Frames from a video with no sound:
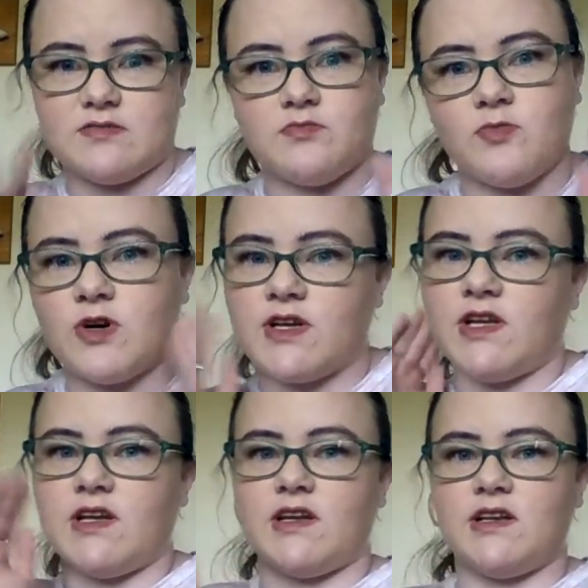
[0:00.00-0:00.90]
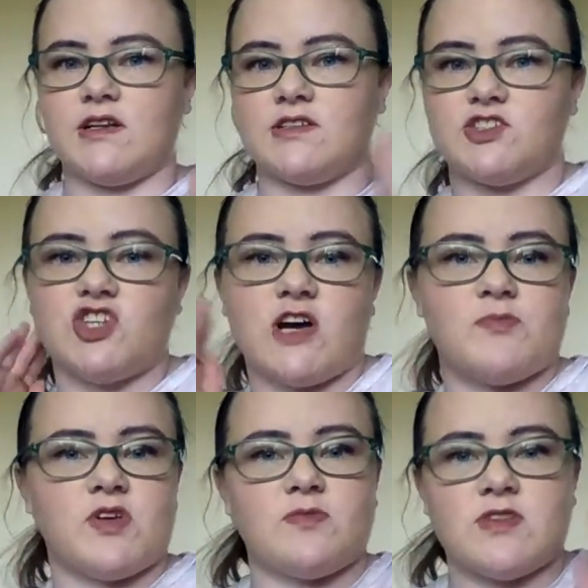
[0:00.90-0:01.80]
working and
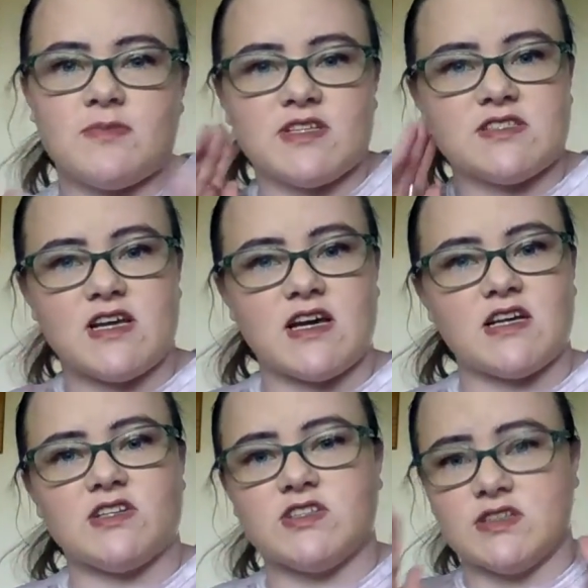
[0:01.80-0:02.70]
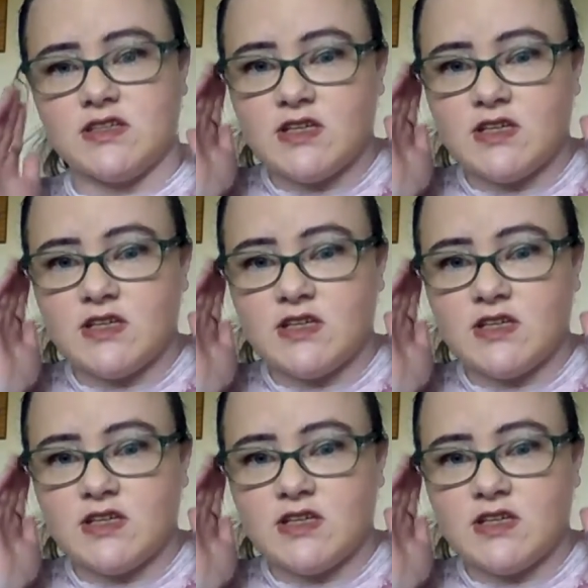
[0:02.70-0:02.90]
shopping with my stash and